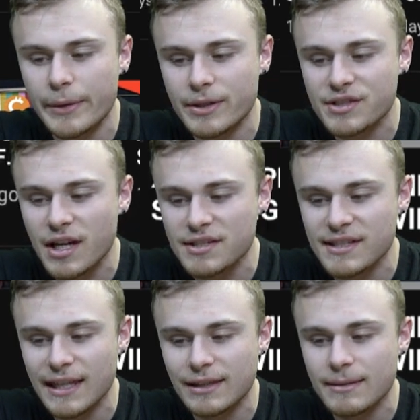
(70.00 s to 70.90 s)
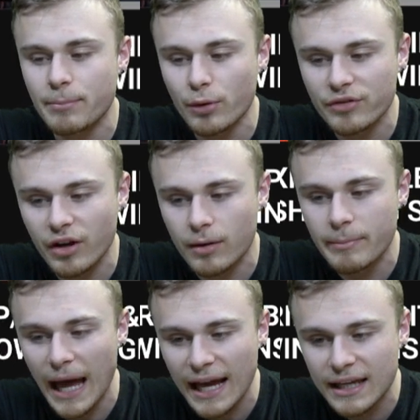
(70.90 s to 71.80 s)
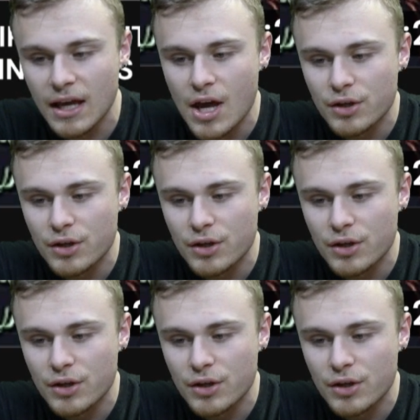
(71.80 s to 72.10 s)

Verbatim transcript: we were discussing that the bulls are back.